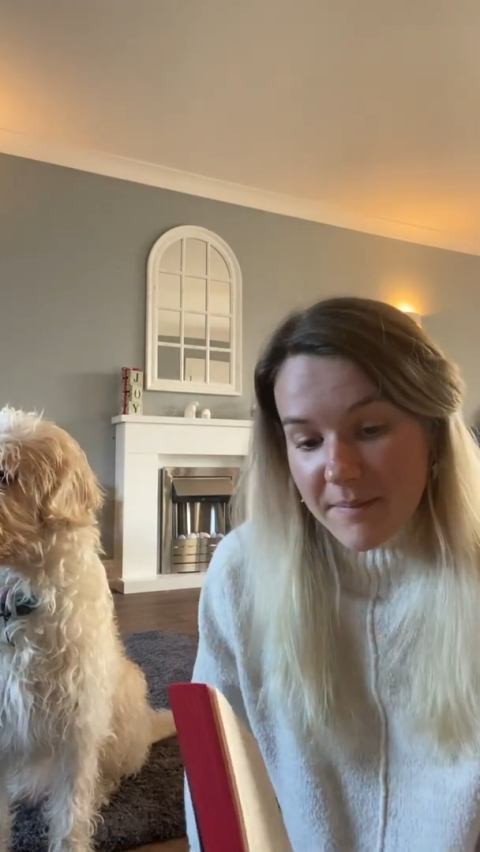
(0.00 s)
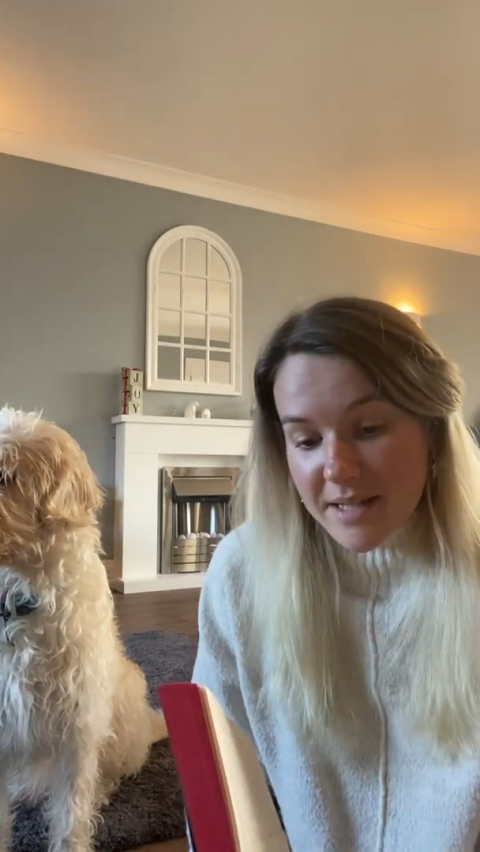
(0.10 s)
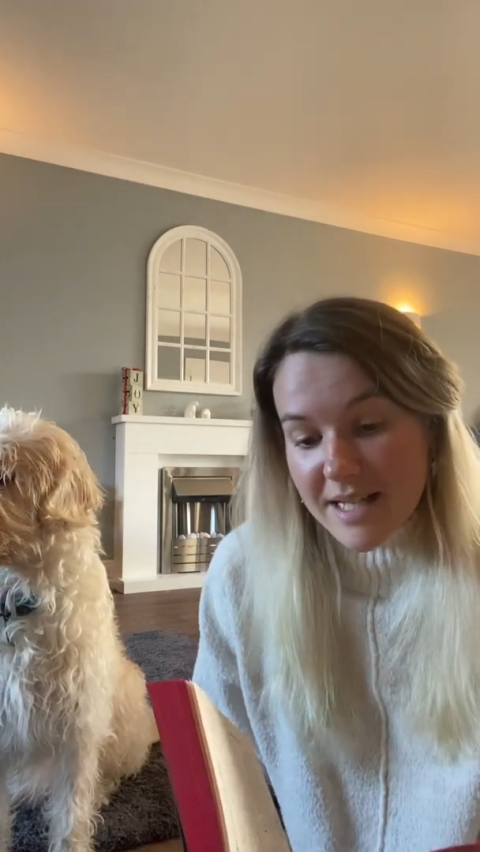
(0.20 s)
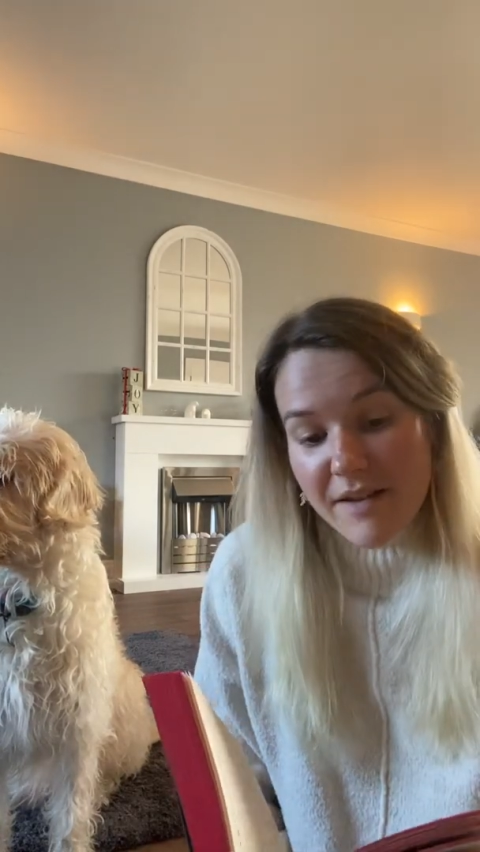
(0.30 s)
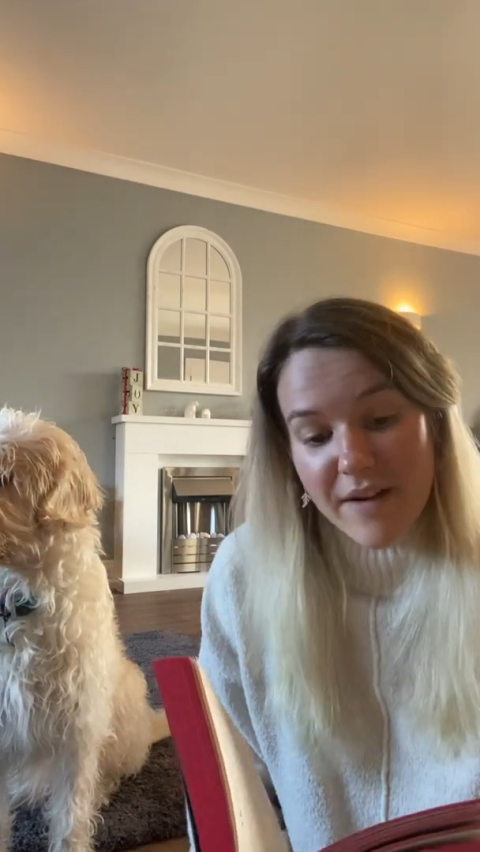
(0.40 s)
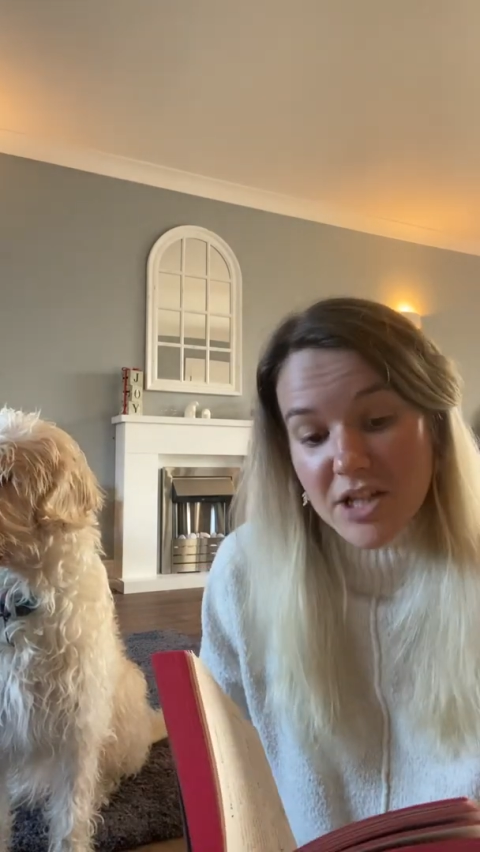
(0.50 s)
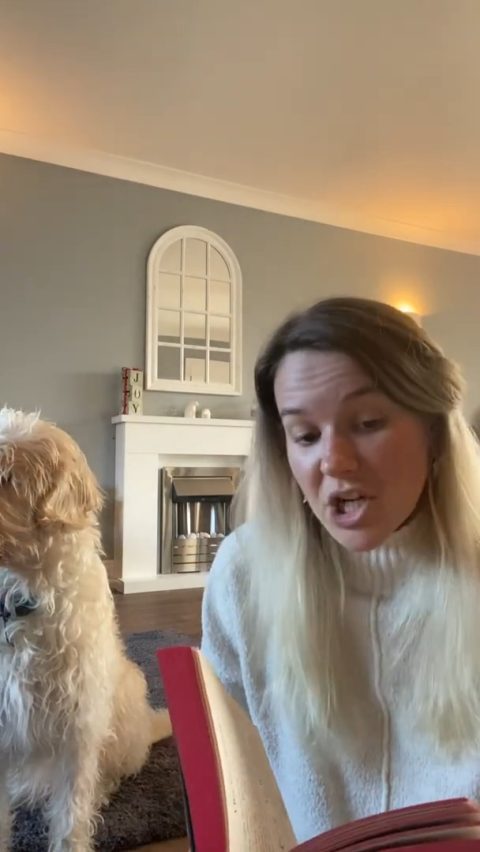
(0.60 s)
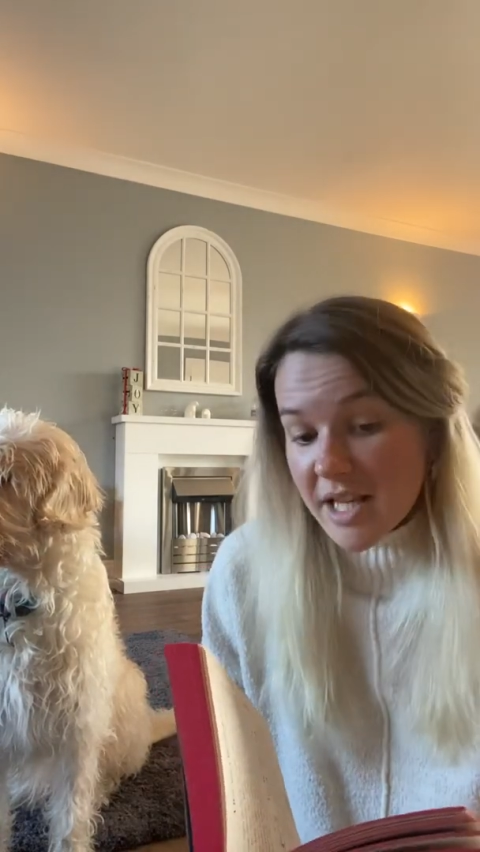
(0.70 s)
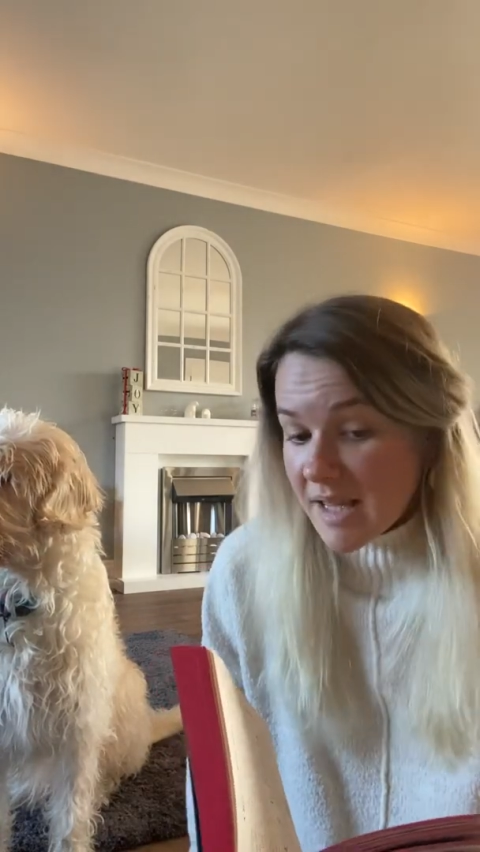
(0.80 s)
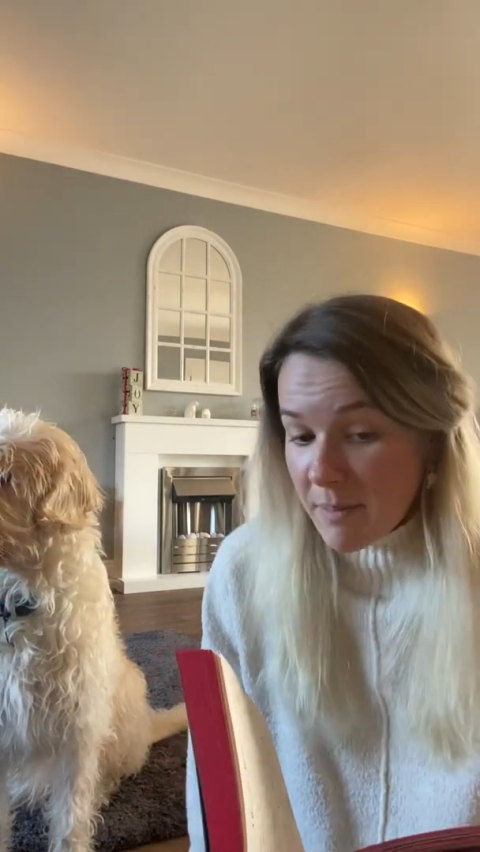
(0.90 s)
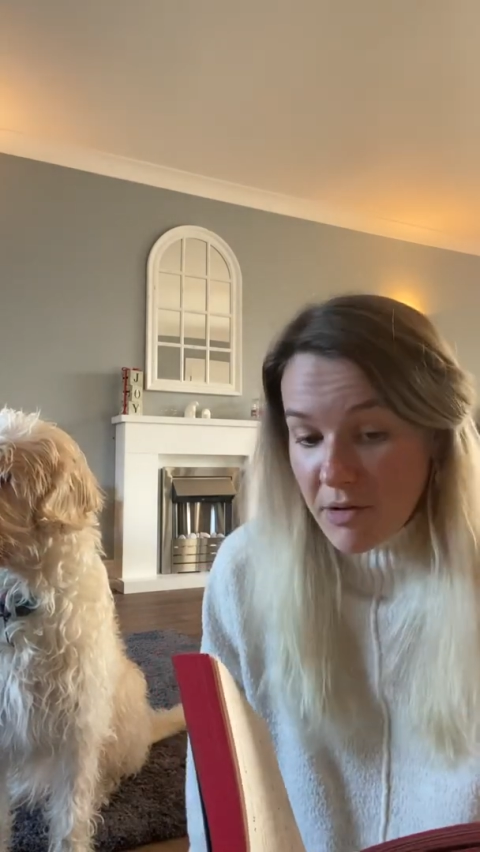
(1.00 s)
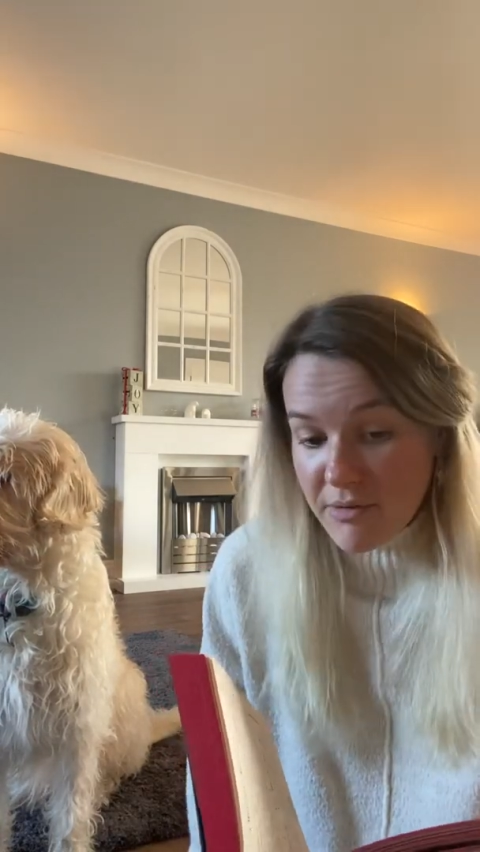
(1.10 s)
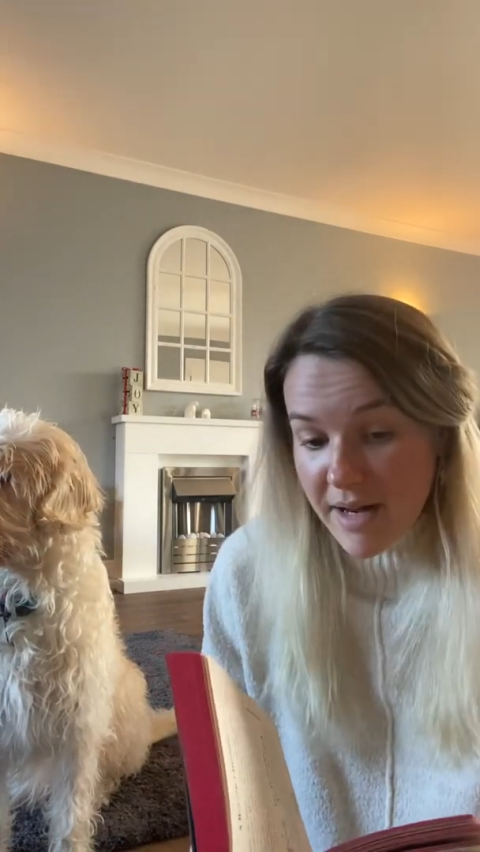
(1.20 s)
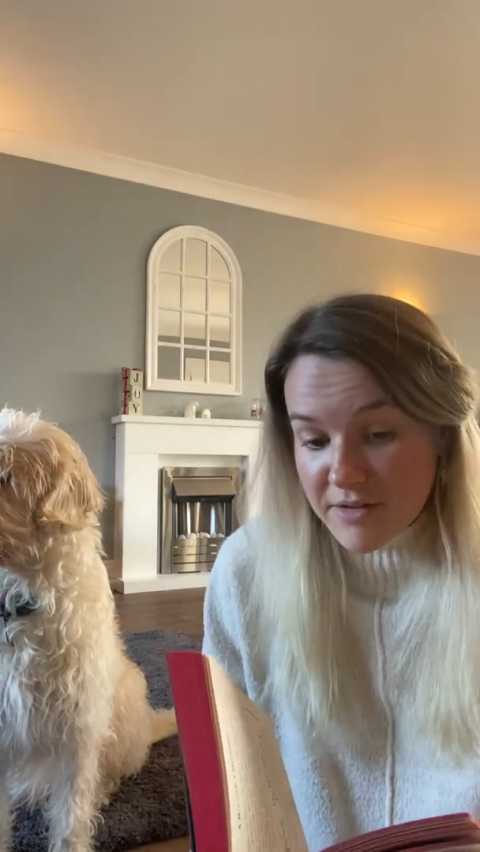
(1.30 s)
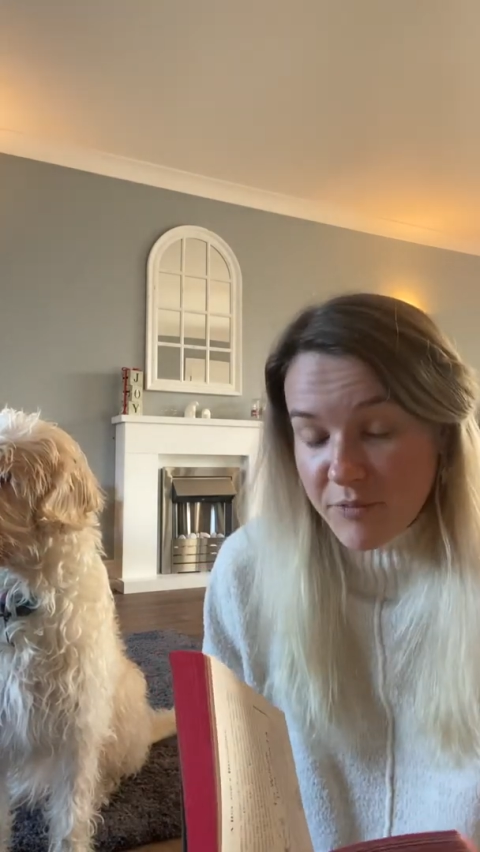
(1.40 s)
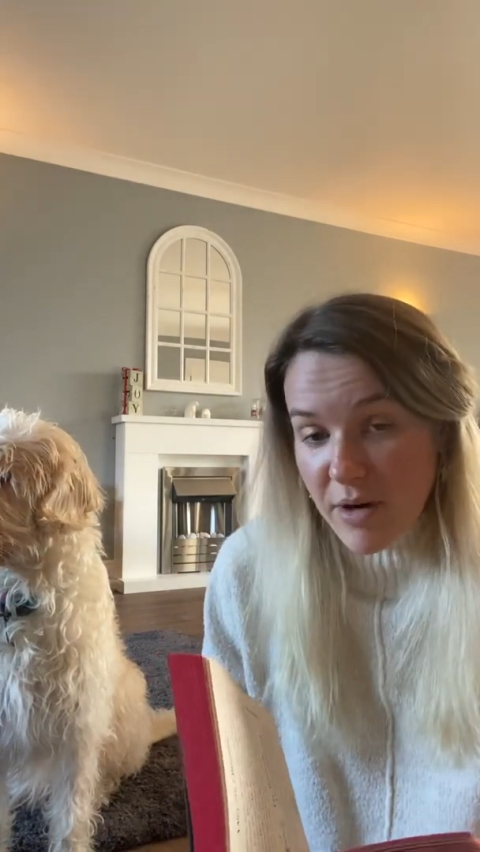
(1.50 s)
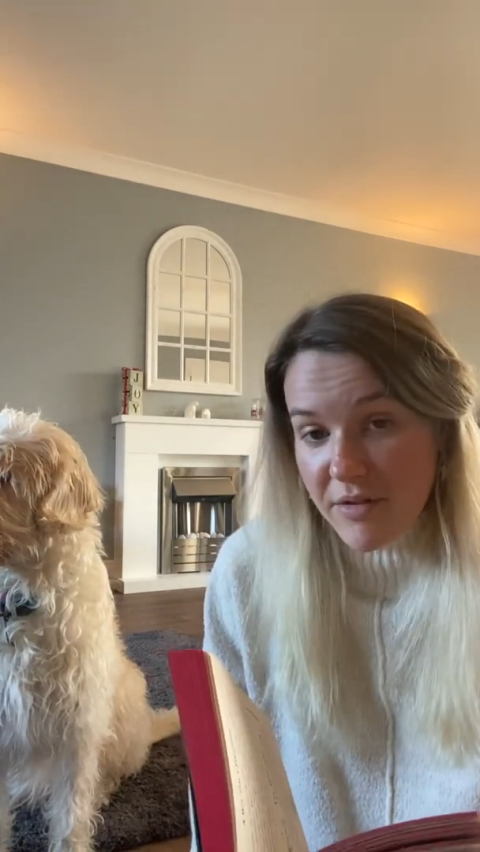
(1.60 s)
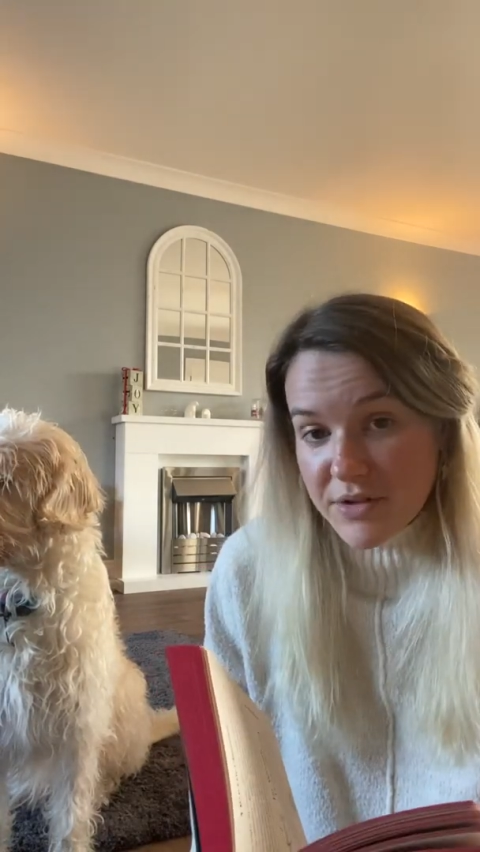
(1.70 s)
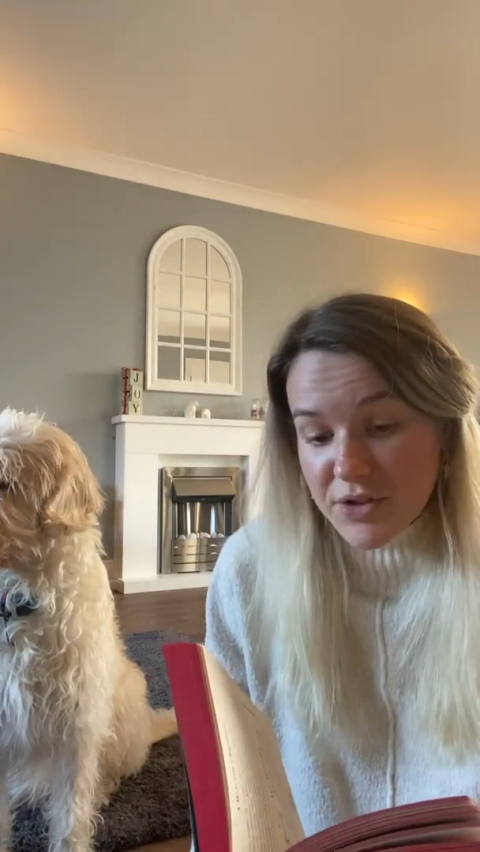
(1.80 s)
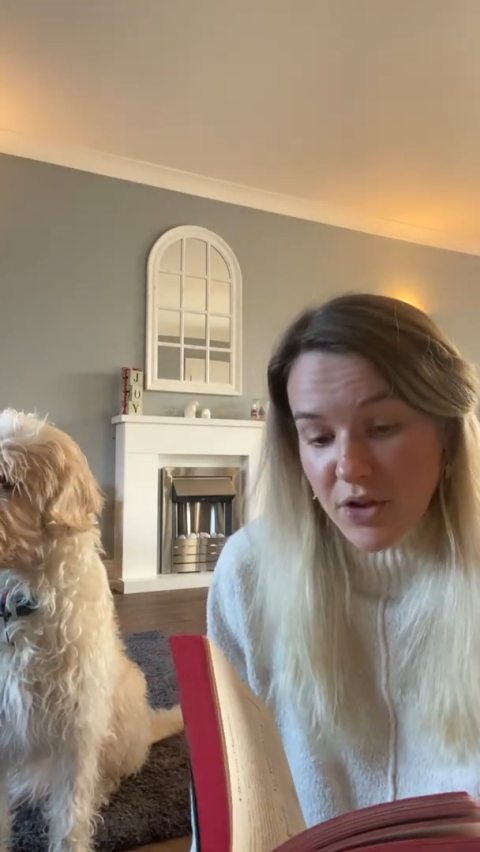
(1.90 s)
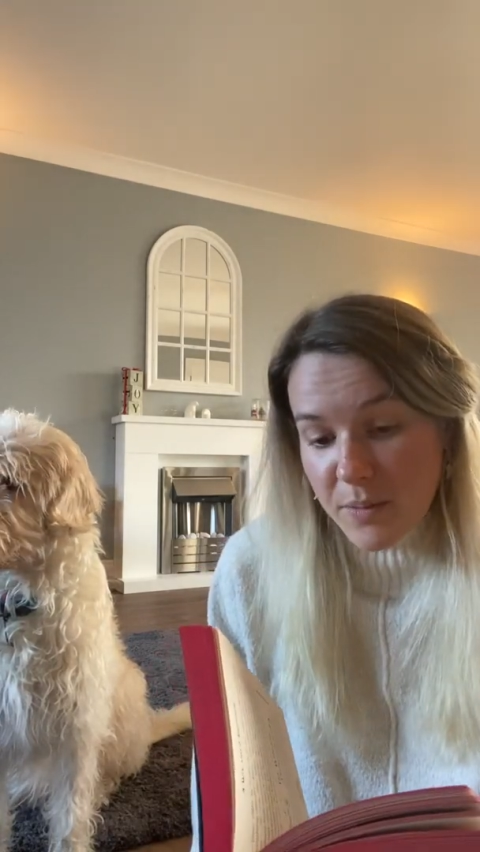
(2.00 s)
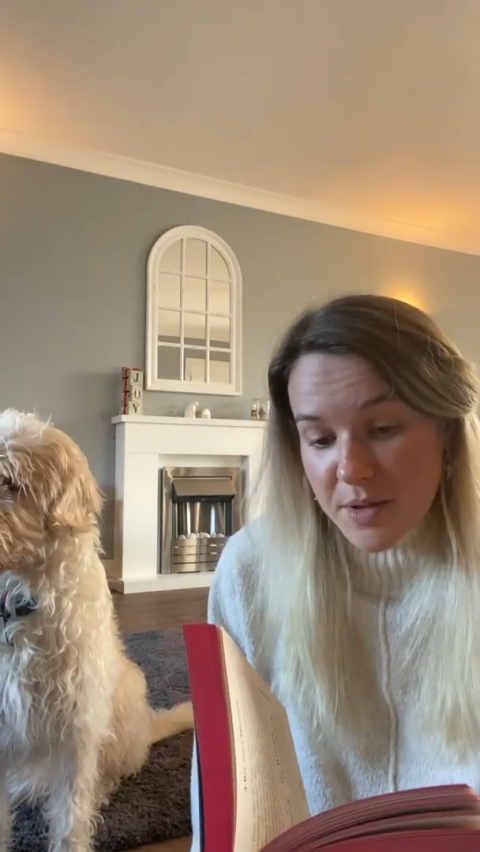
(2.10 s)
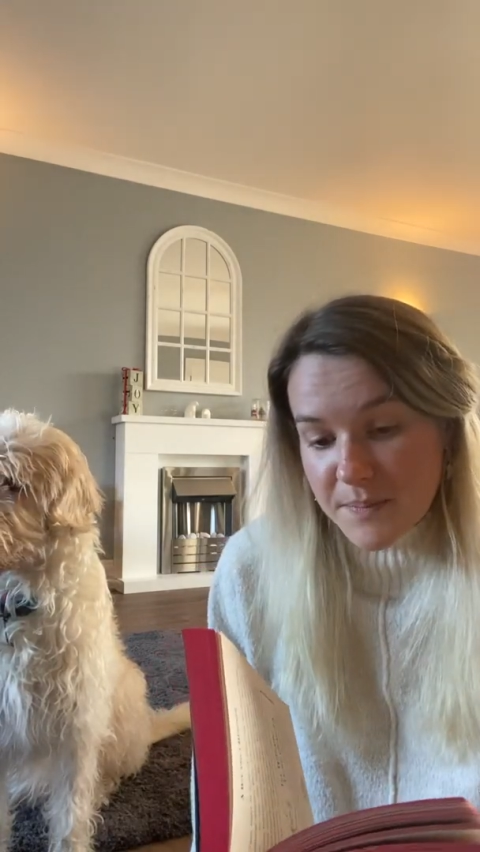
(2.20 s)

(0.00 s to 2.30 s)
until eventually they both ran out of breath and stopped.